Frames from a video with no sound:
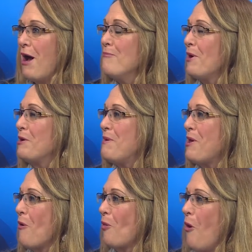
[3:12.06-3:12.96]
I'm proud to be
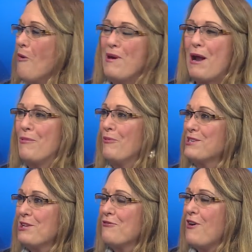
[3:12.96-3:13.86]
an Oklahoman. I'm
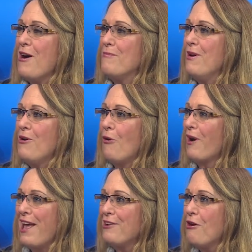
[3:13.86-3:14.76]
originally from
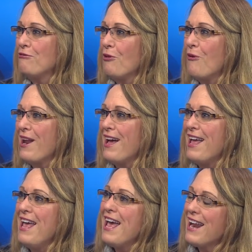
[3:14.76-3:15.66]
Orlando, Florida,
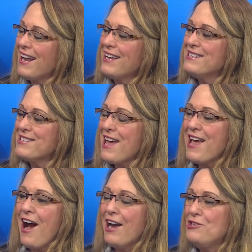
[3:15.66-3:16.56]
and I can
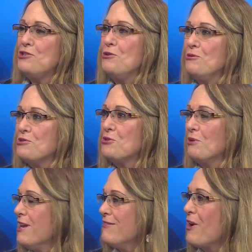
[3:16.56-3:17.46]
say I choose to
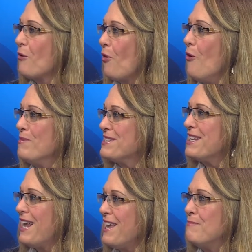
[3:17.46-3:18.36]
live in in Oklahoma
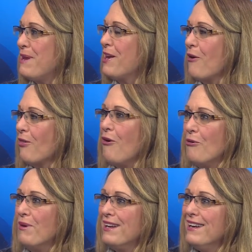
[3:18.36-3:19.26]
City and be an
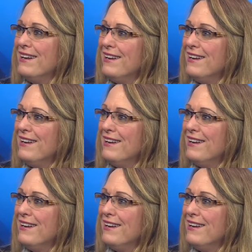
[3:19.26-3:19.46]
Oklahoman.